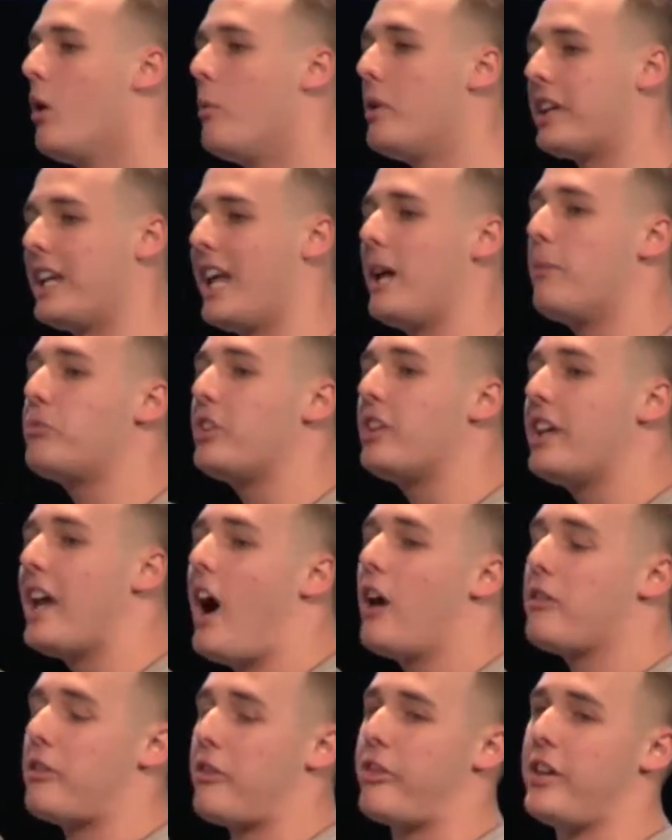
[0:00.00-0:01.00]
We can empty
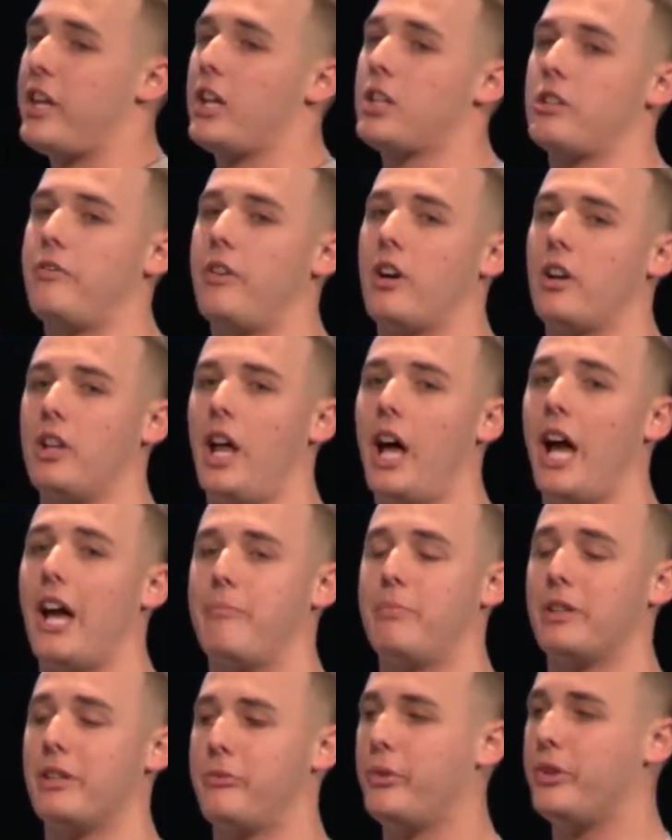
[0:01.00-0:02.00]
out the things of our life.
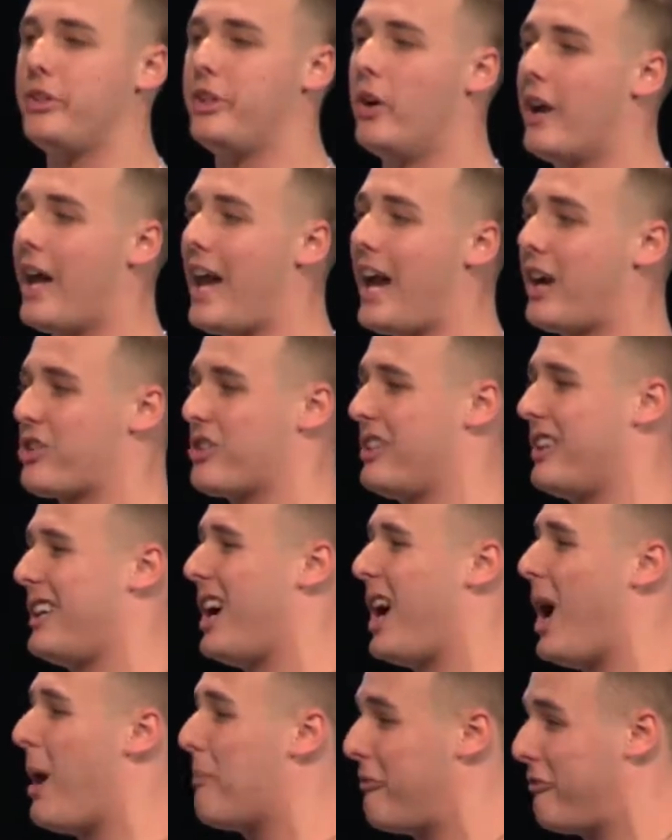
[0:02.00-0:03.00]
But if we don't actually
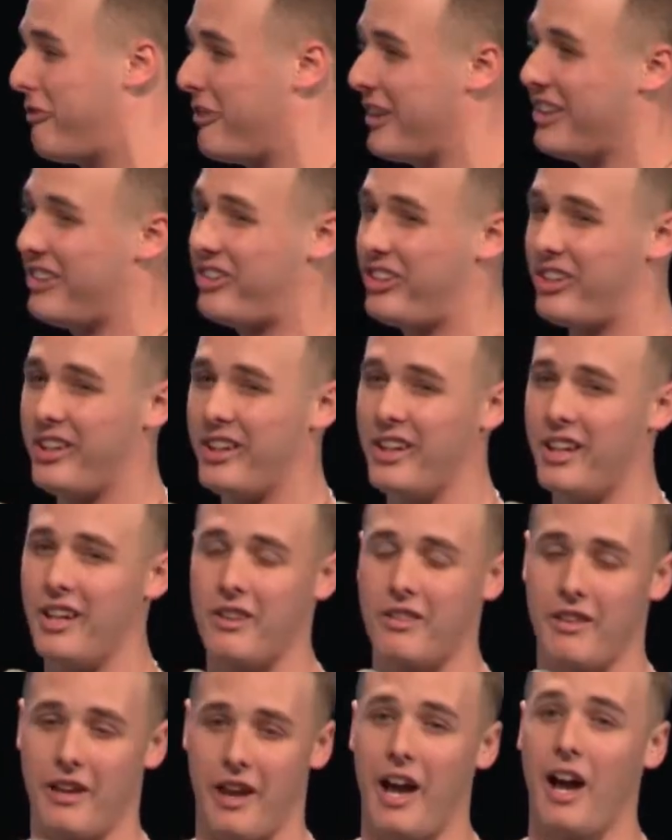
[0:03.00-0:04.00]
upfit
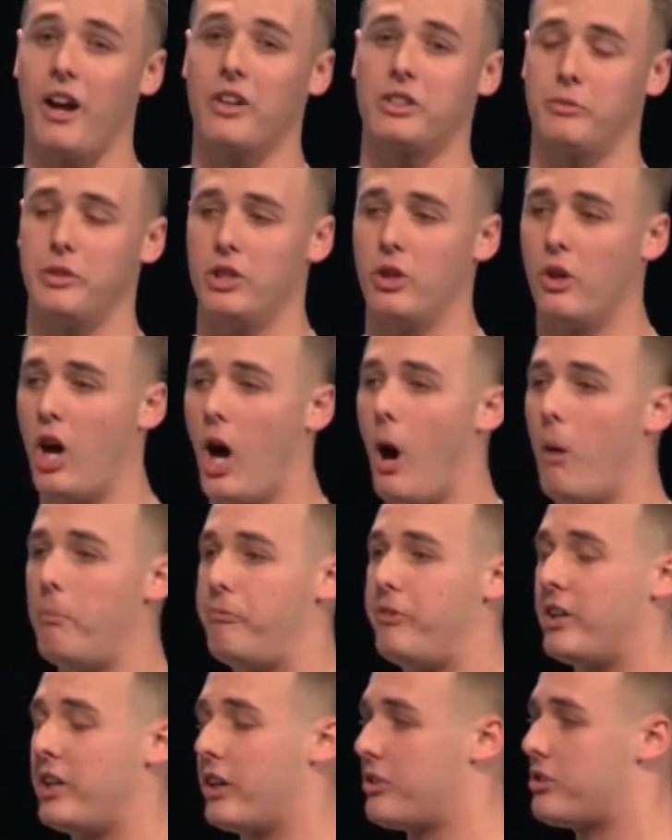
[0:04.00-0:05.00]
the house, if we don't
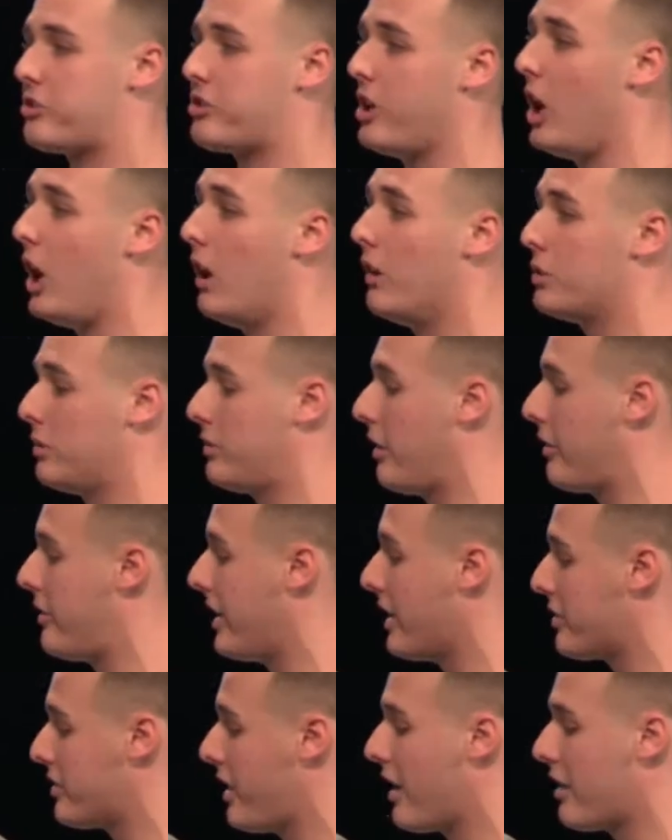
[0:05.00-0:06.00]
upfit ourselves with the
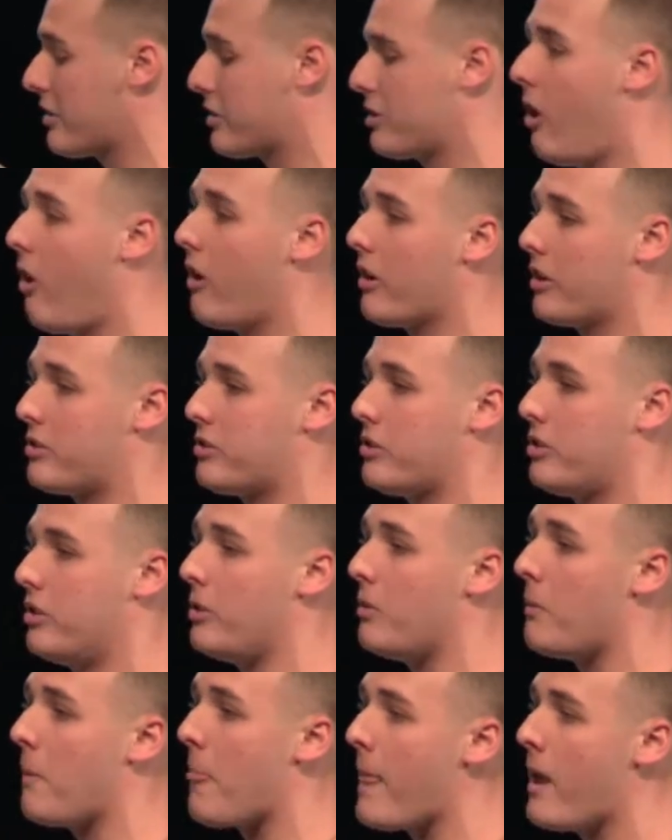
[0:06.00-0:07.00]
things God has called us
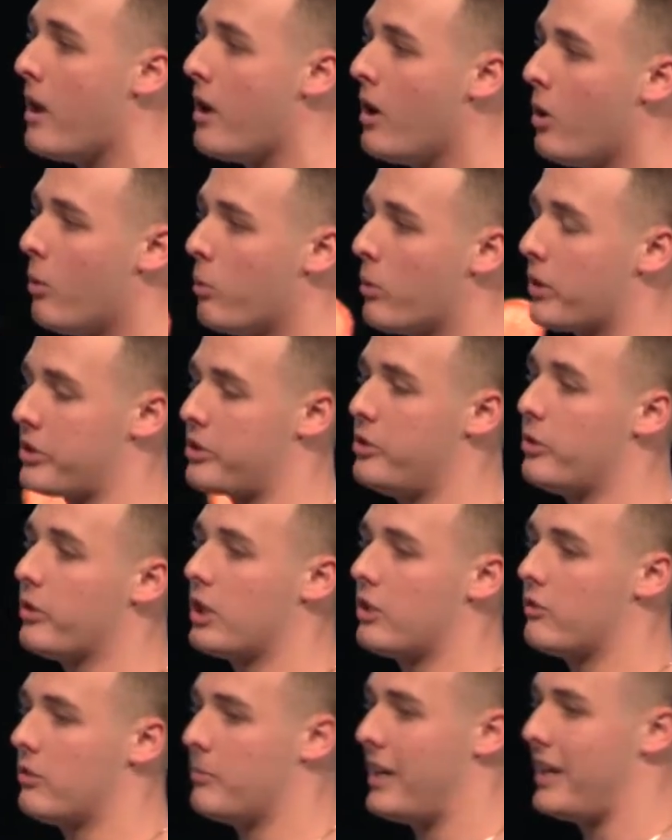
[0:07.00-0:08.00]
to, we're still going
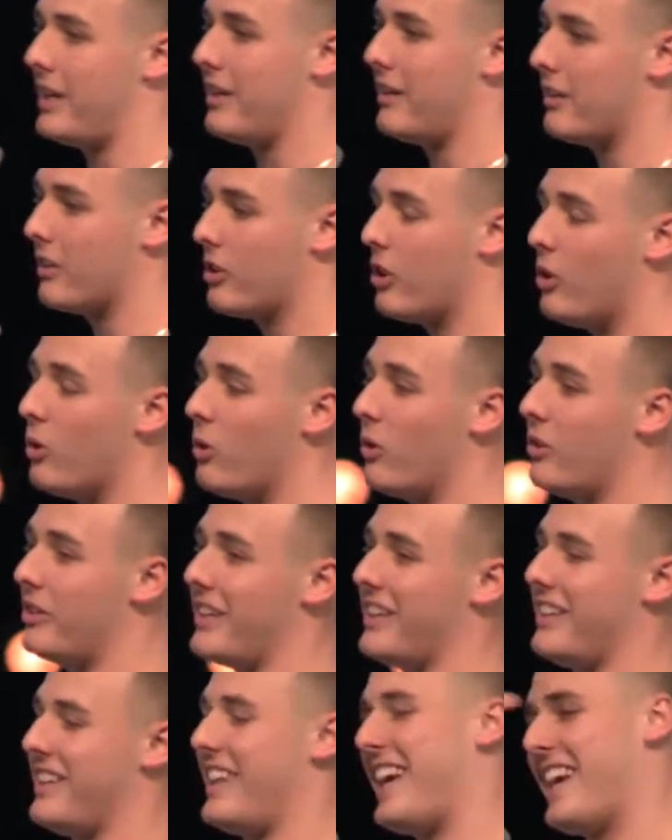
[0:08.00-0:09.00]
to remain cold
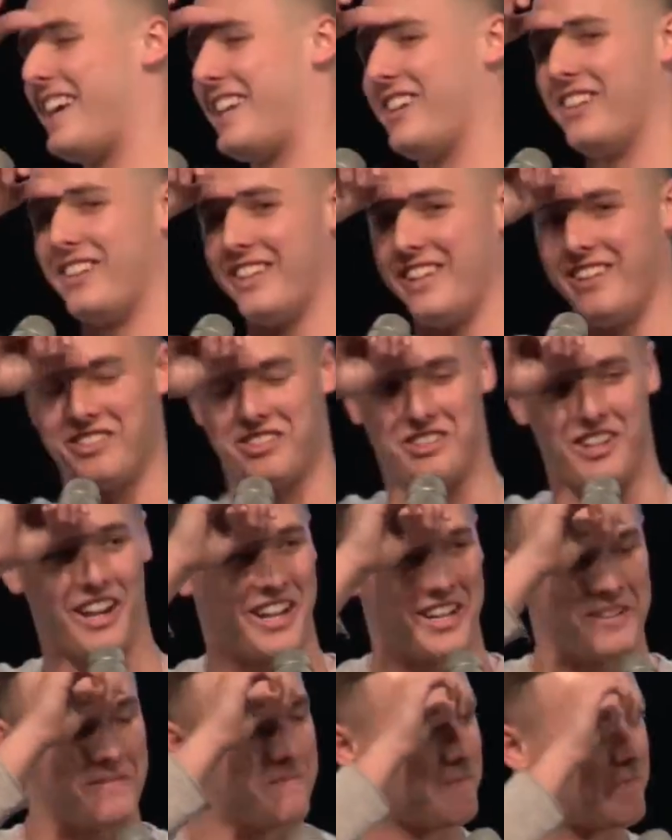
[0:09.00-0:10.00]
and dead on the
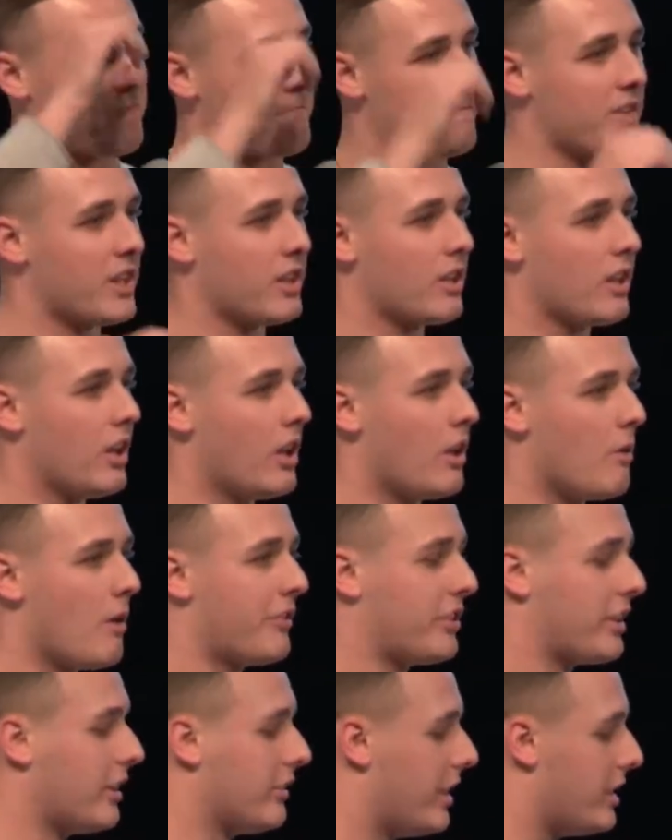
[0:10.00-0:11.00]
inside. We have
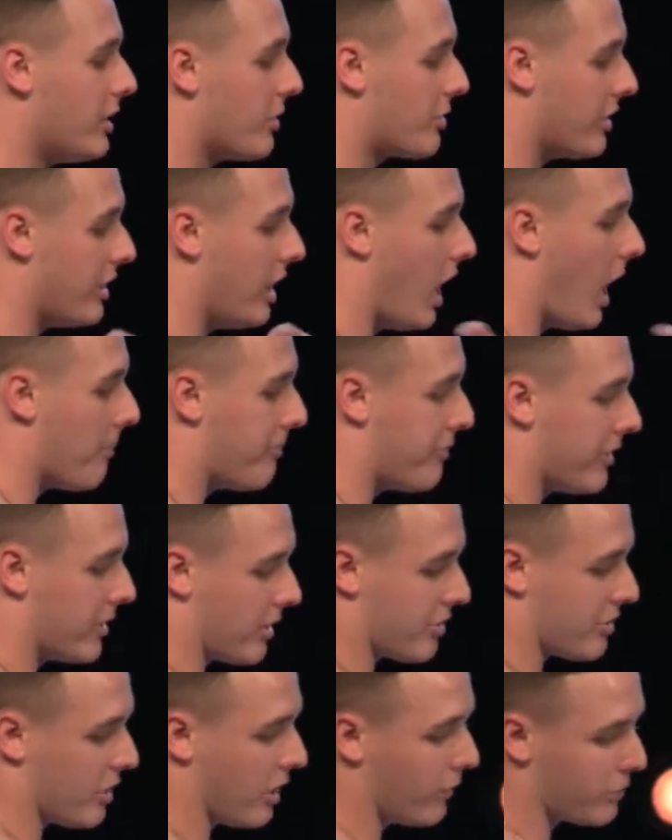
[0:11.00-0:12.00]
to continuously upfit
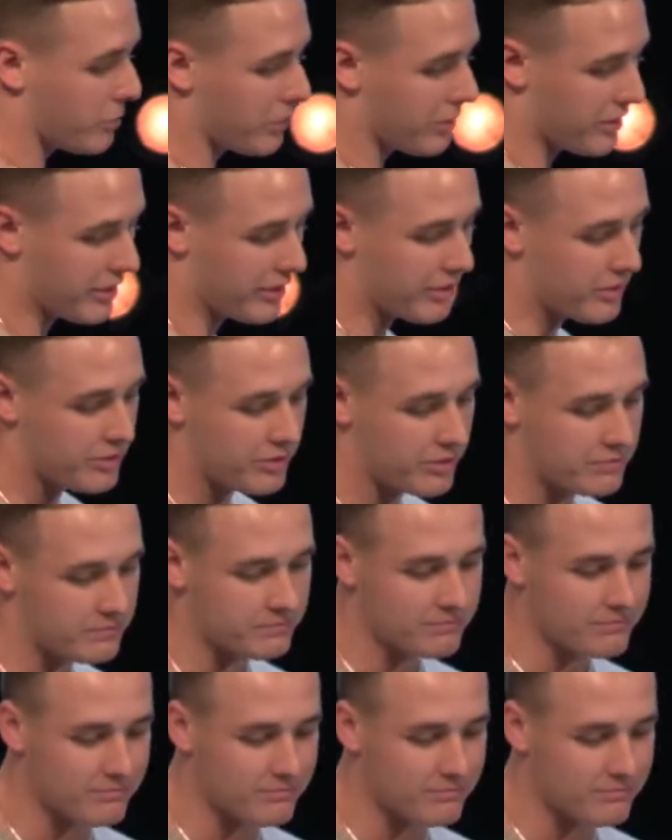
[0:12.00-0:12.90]
ourselves with this.